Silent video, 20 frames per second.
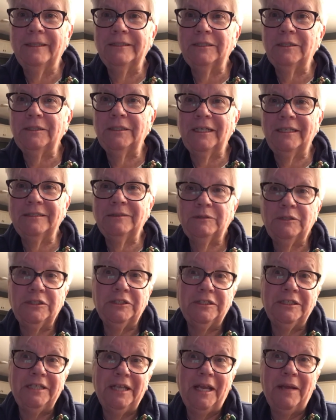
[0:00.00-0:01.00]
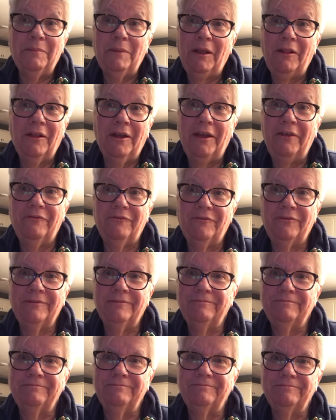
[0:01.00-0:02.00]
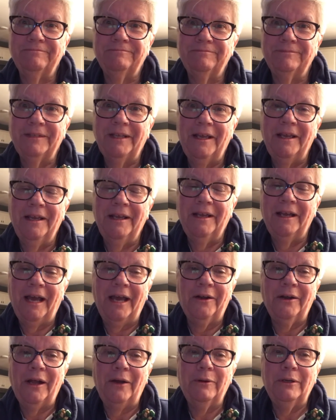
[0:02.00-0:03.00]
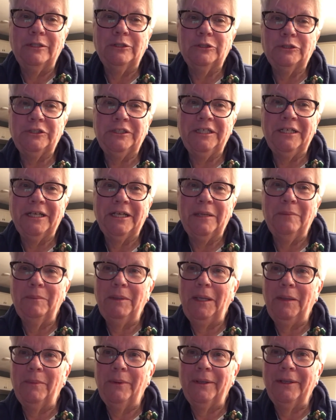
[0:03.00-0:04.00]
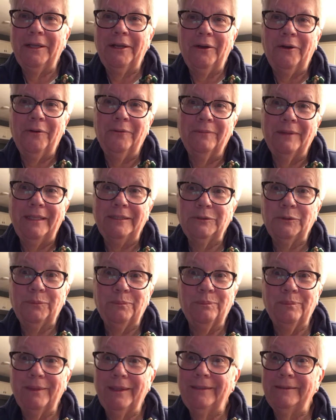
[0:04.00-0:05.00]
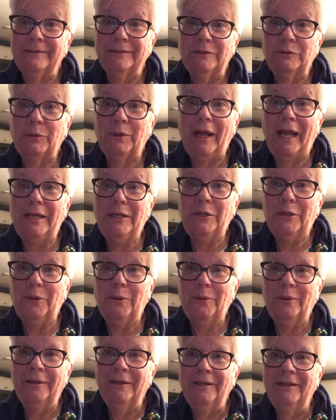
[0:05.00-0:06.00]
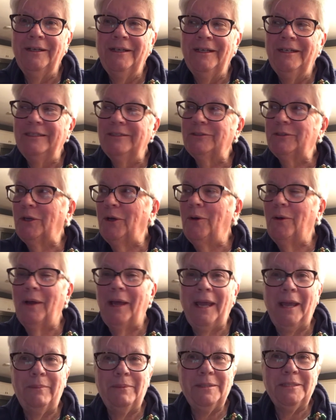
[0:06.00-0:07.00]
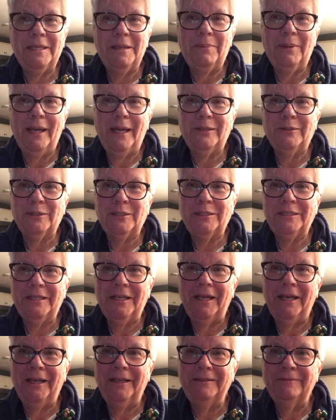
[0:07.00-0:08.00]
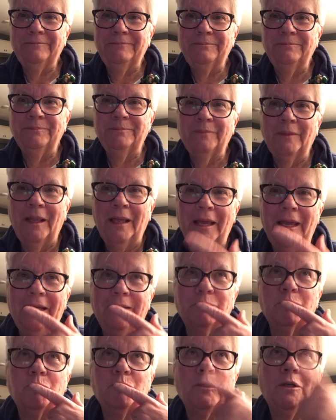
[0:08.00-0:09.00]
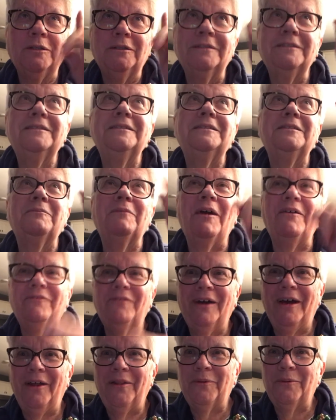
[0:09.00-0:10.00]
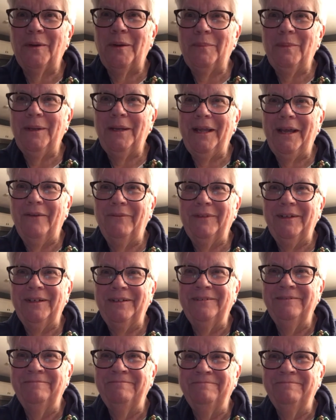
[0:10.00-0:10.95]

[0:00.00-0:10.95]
It's just a day in my life. I don't know how interesting it can be, but that's what I do. So happy St. Patrick's Day. And to my Father up in heaven.